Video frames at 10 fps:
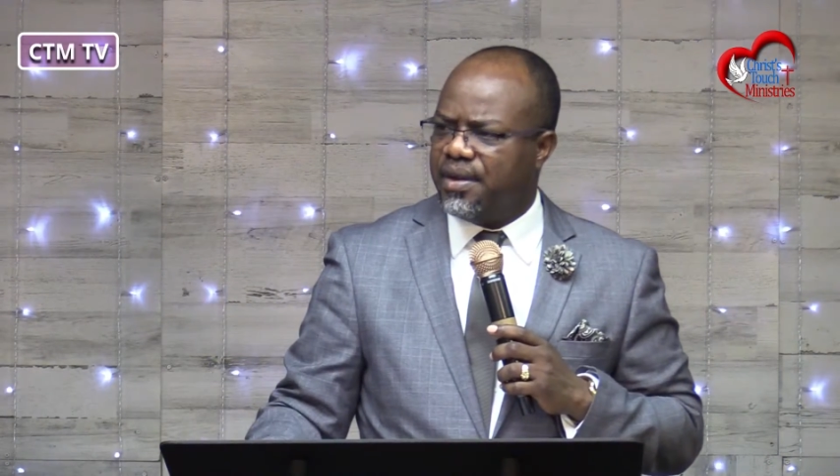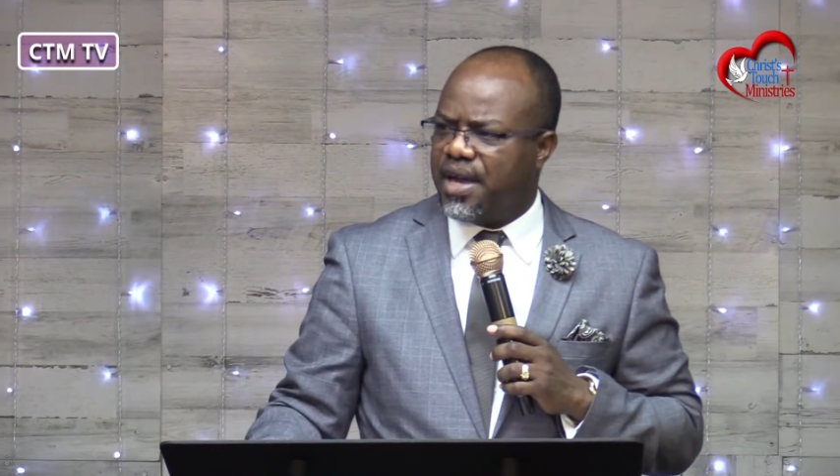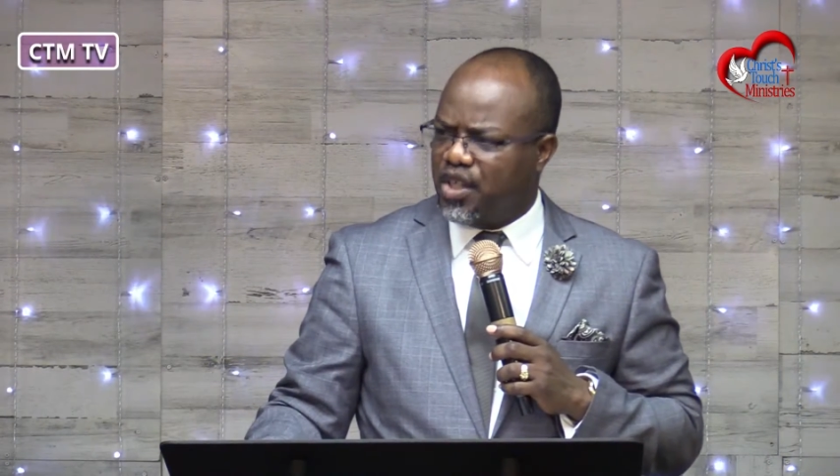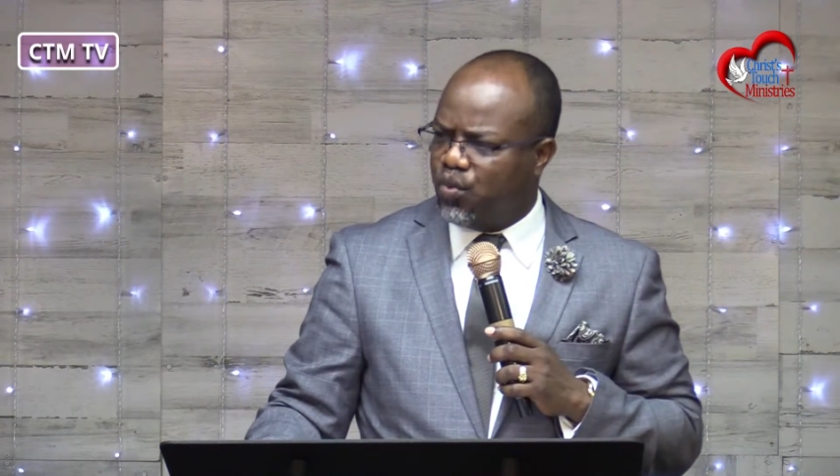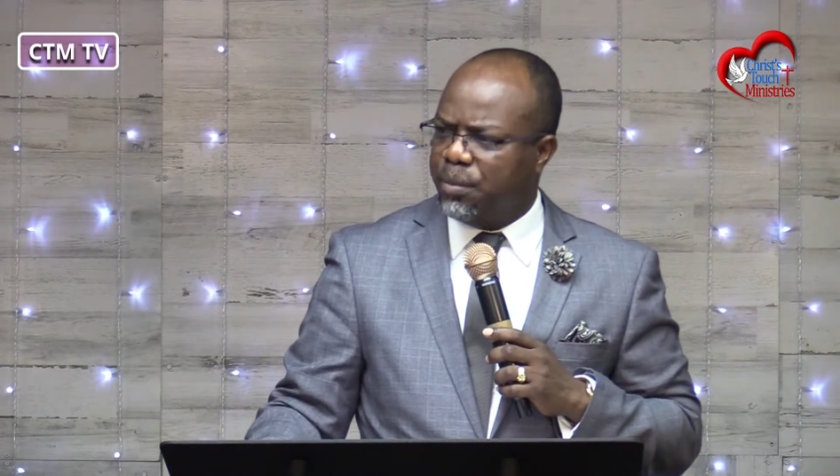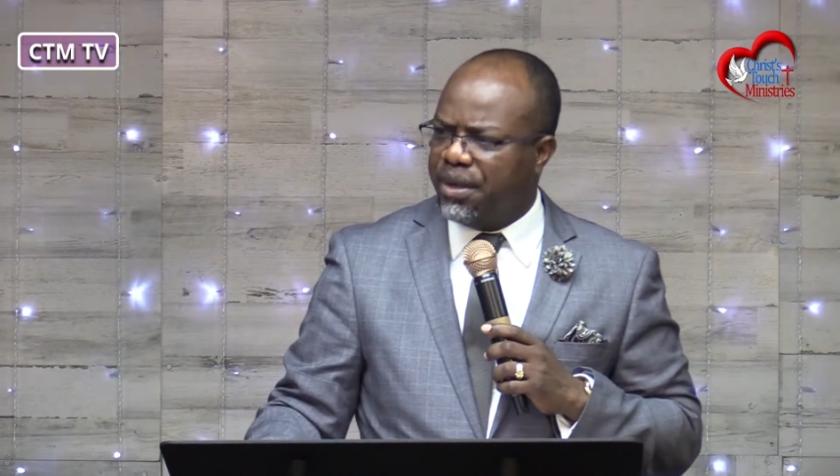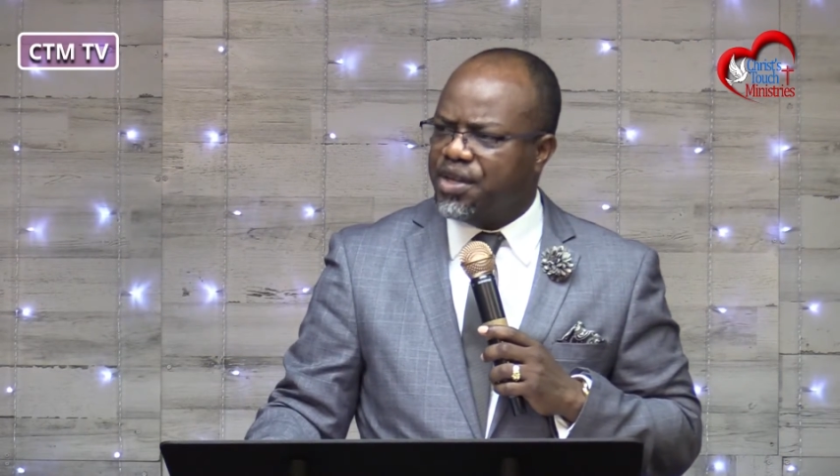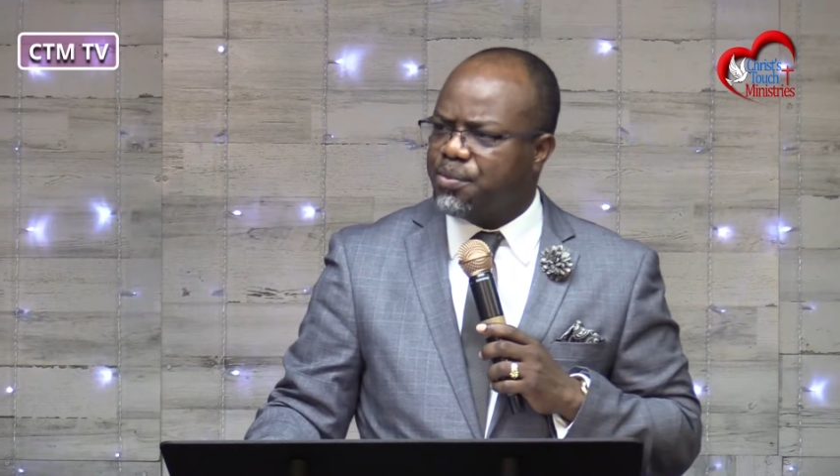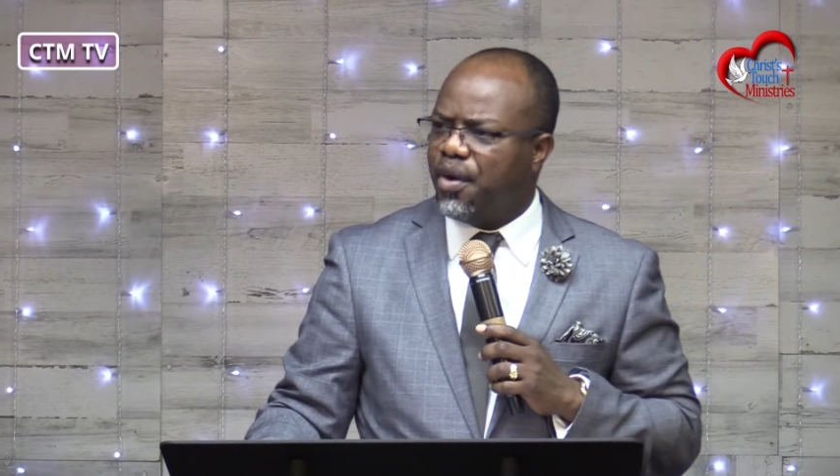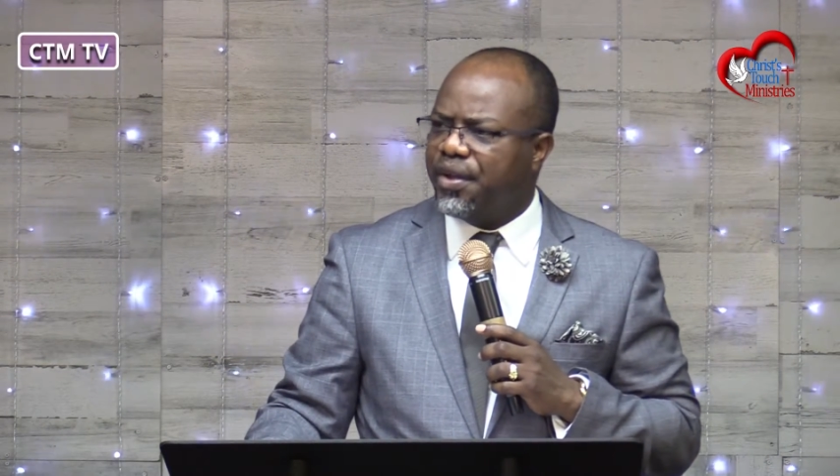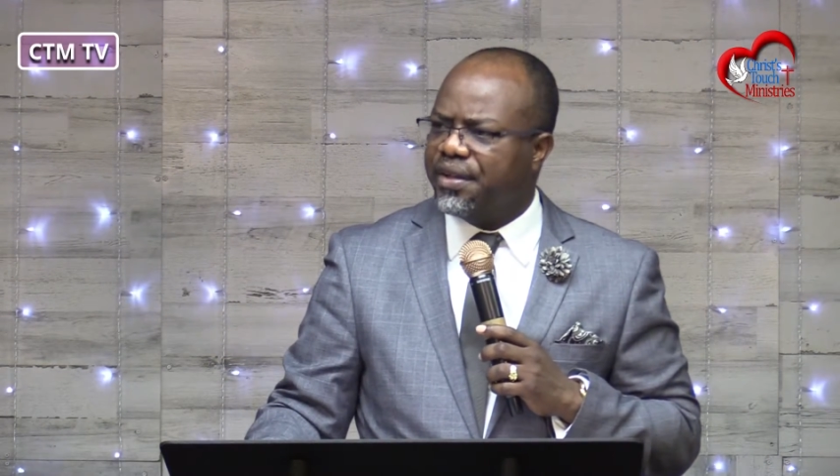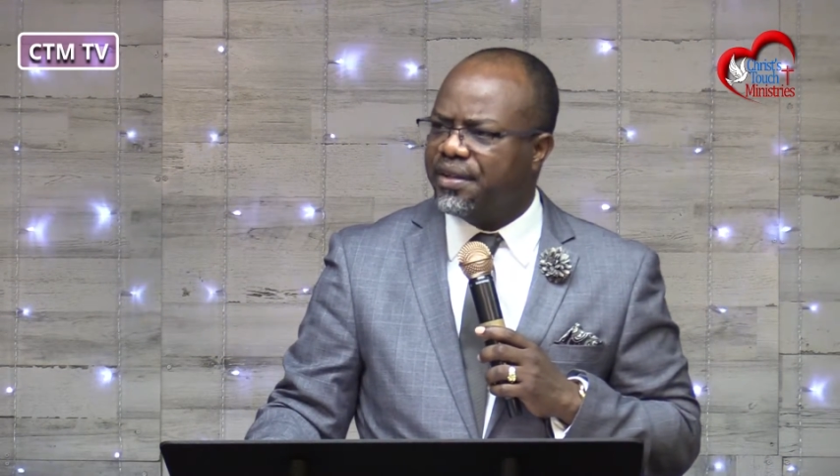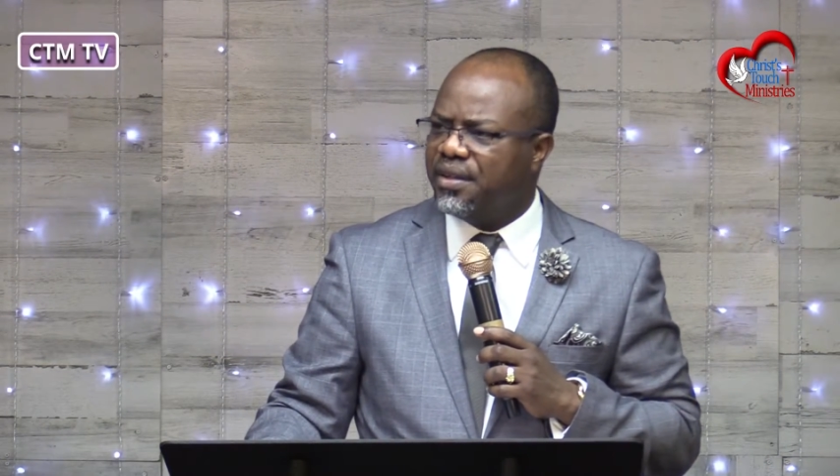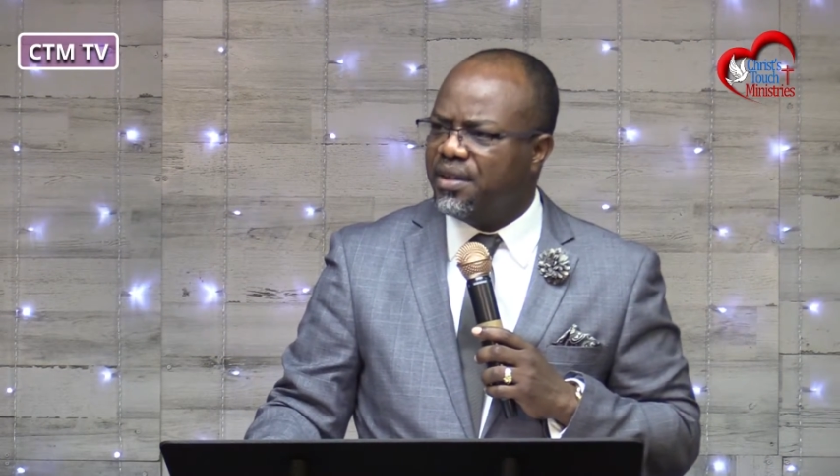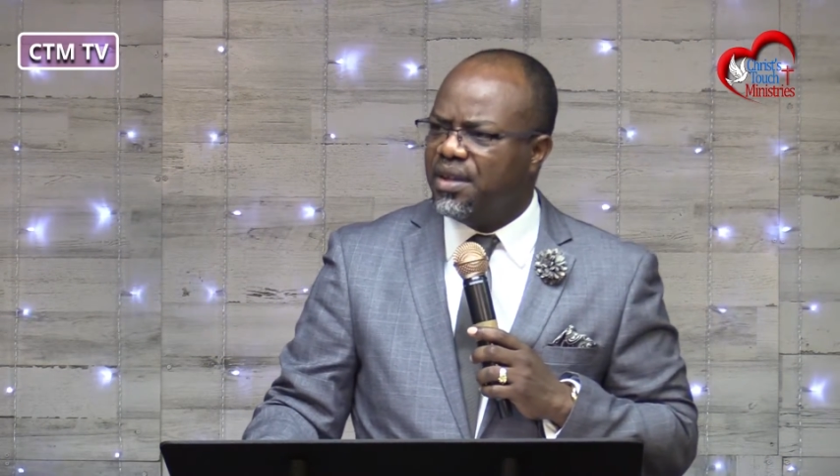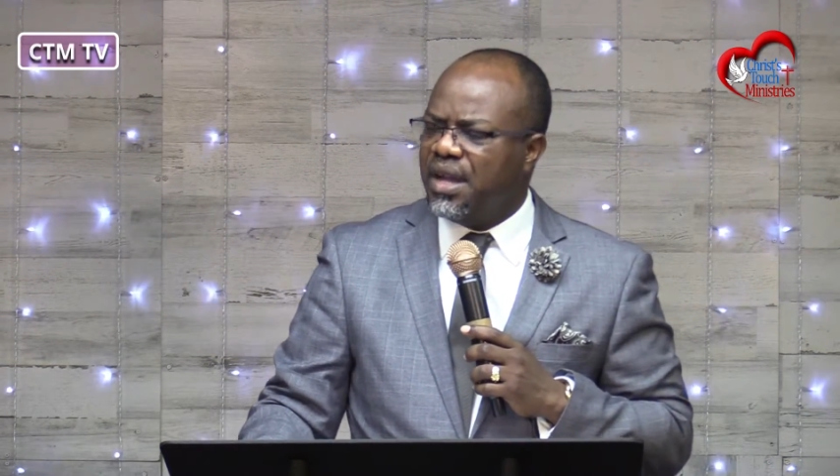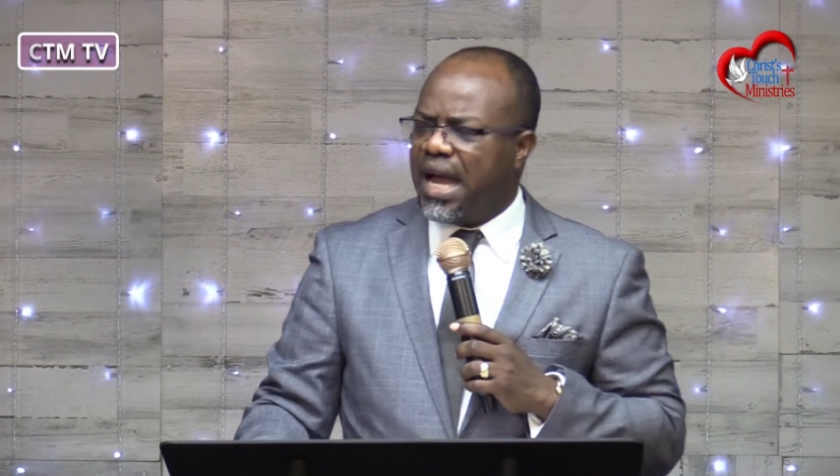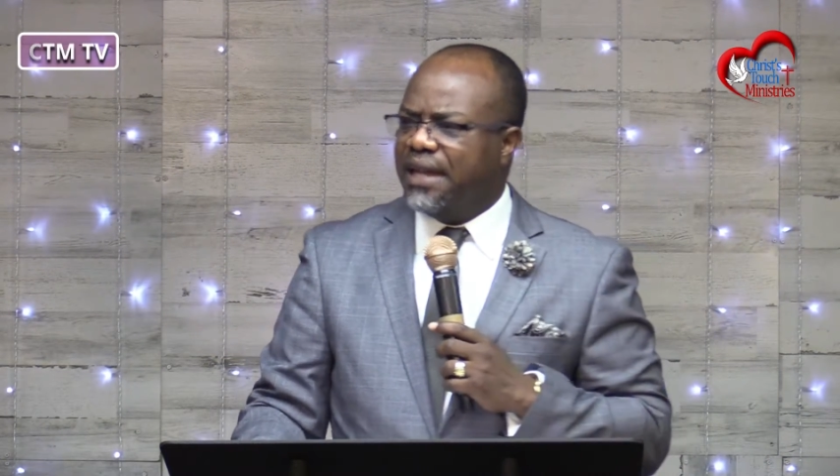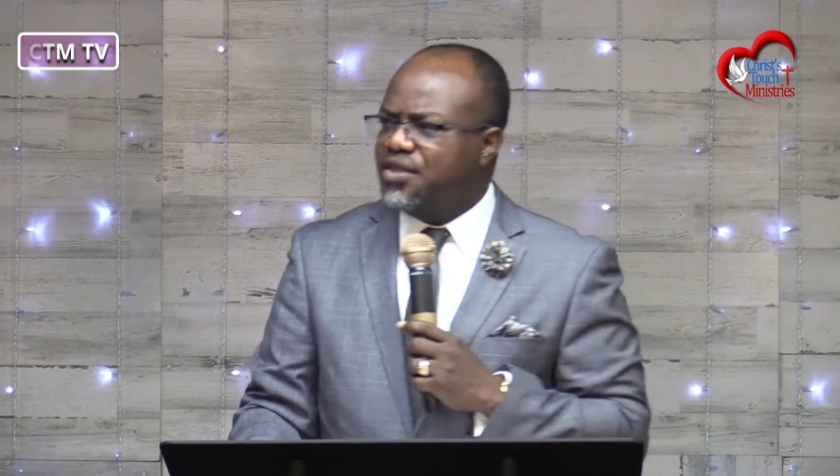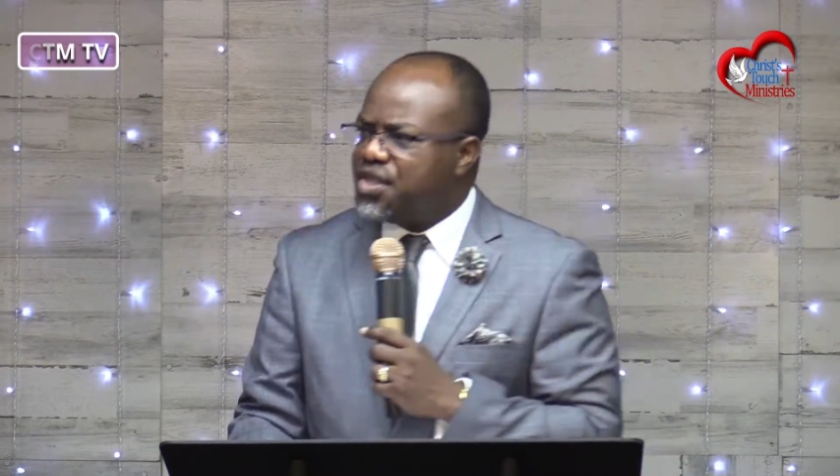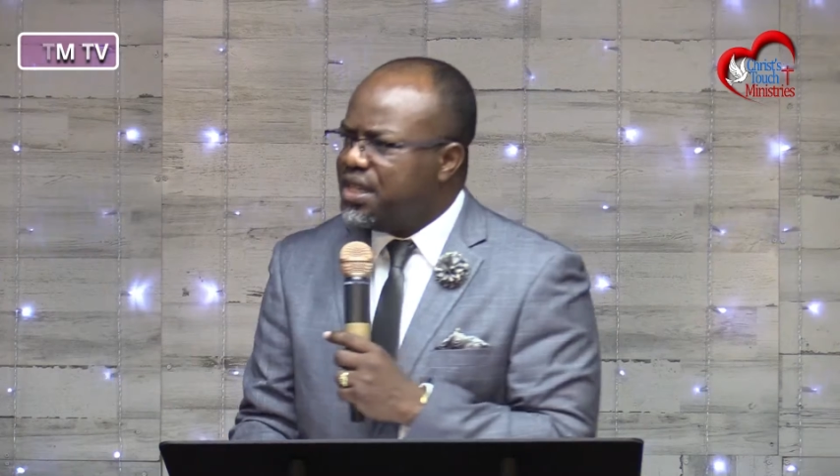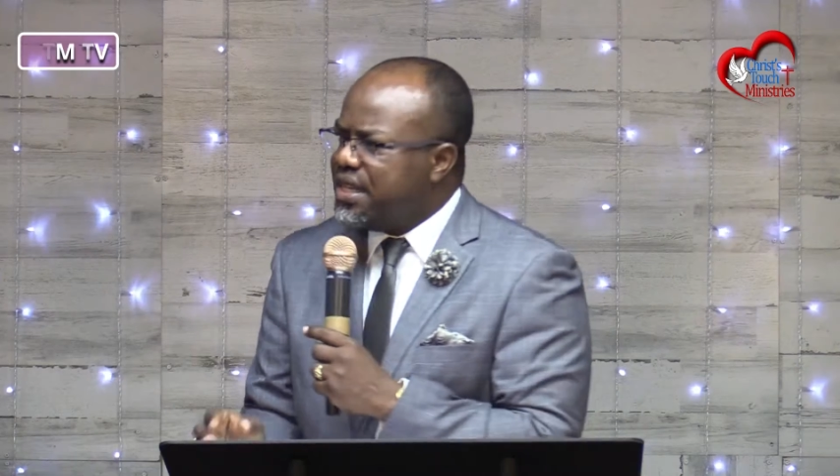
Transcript: Are you with me this morning? And you see,